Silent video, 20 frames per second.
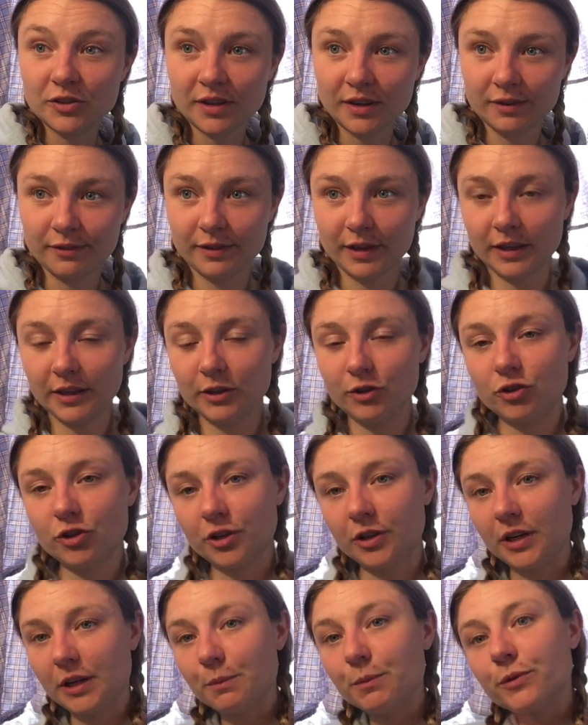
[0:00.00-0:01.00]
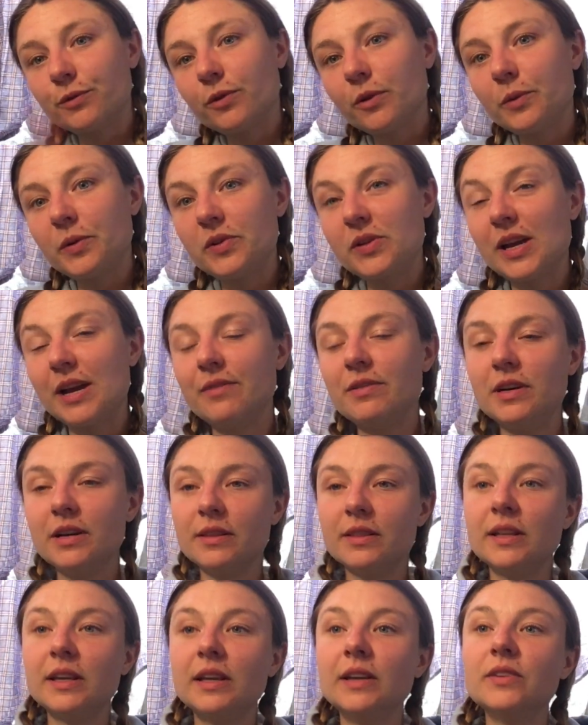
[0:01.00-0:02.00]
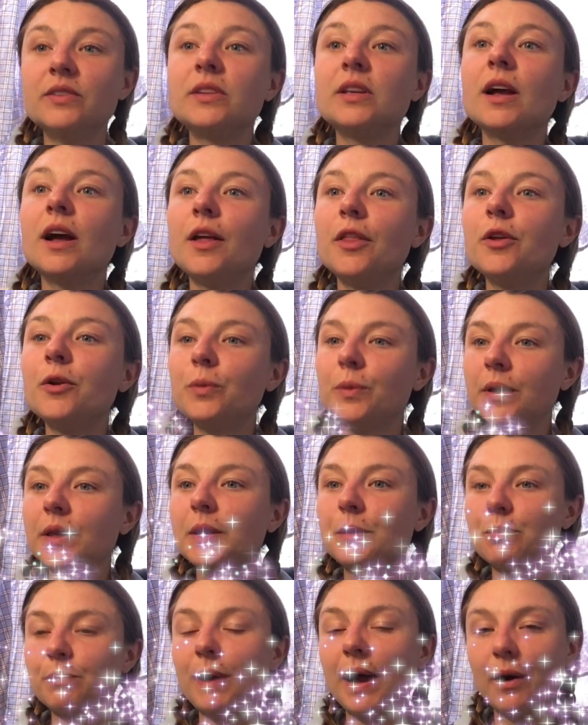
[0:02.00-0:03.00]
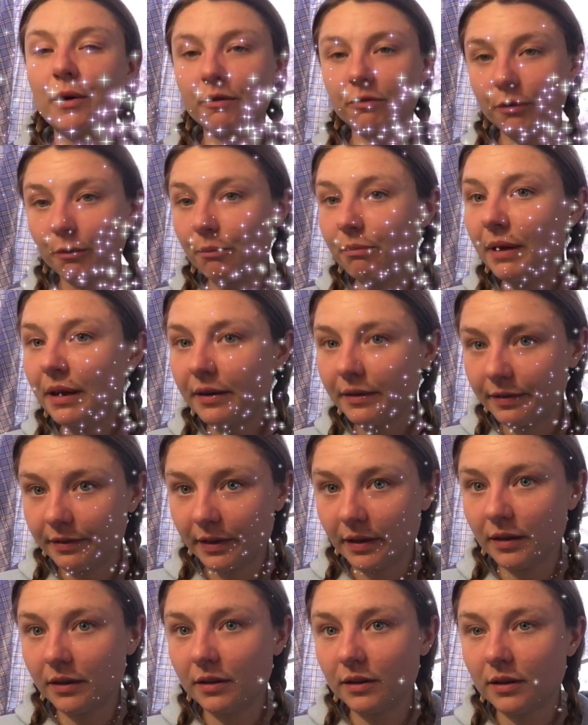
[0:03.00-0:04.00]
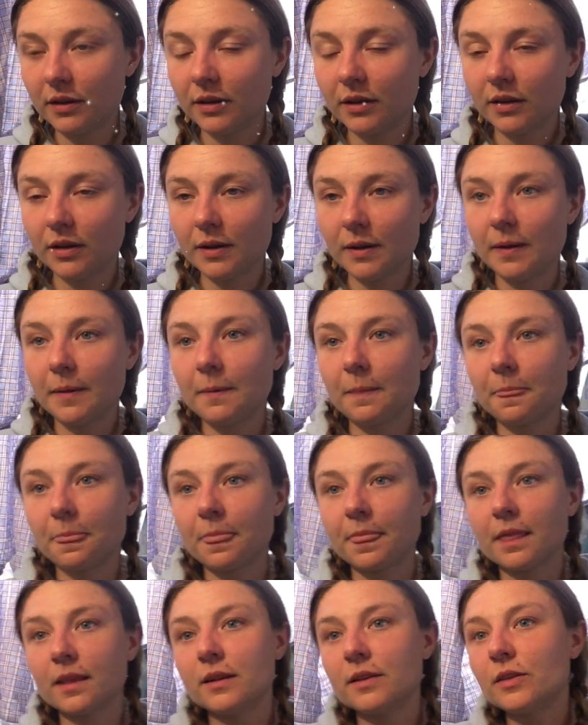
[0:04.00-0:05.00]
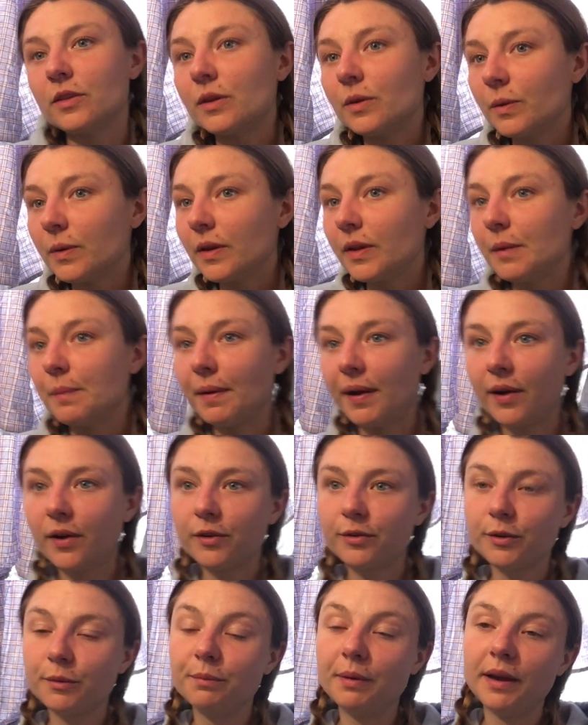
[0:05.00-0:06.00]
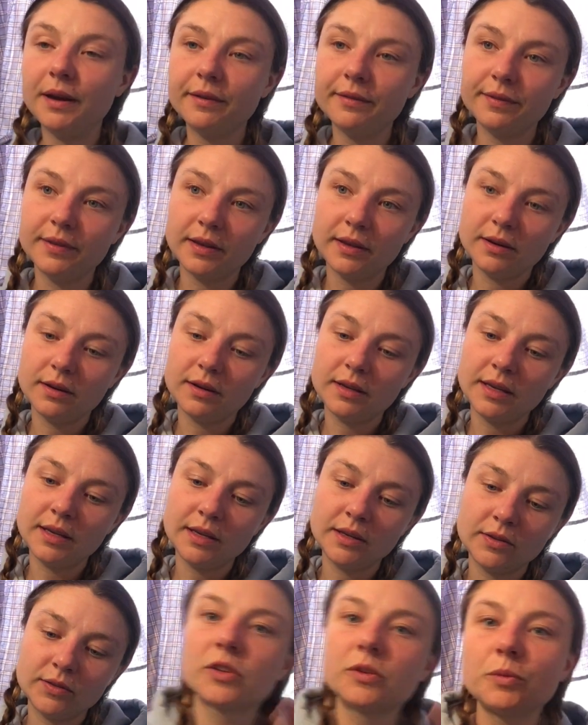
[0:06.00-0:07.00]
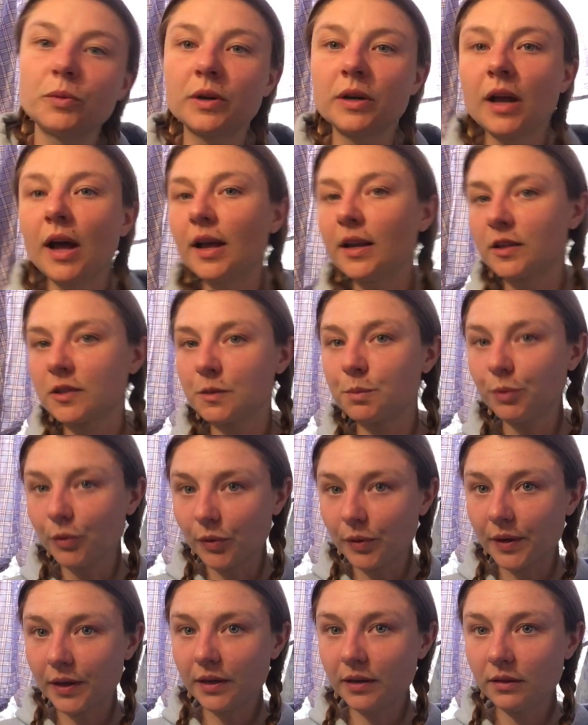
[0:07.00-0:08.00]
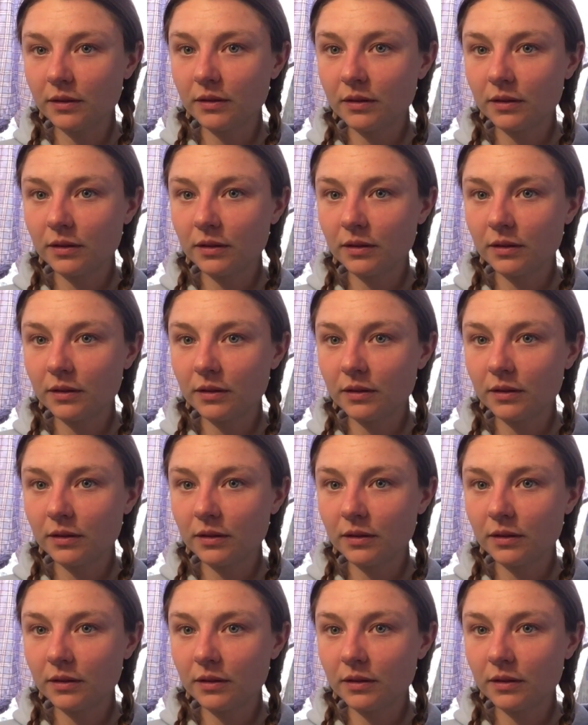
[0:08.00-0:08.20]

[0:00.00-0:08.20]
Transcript: unveiling journey. Before we dive into this, the other really powerful benefit, the really powerful benefit is we're not exploring